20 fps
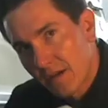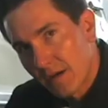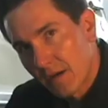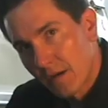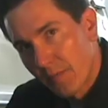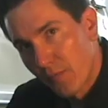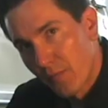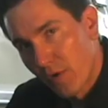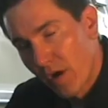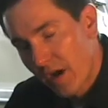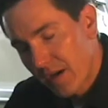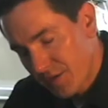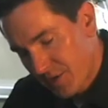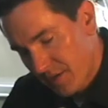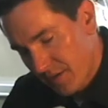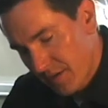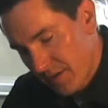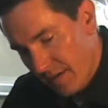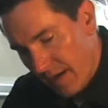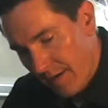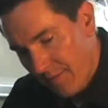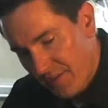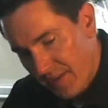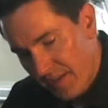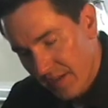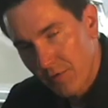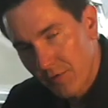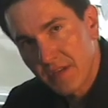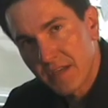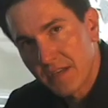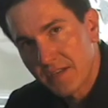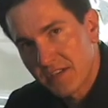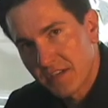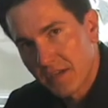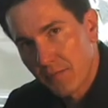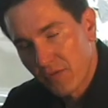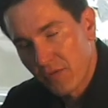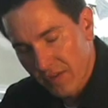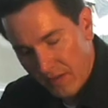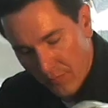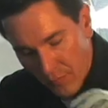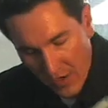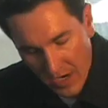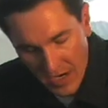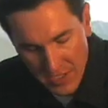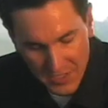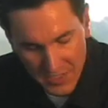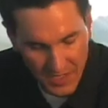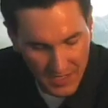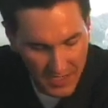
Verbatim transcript: a brush, everything you need to complete the project,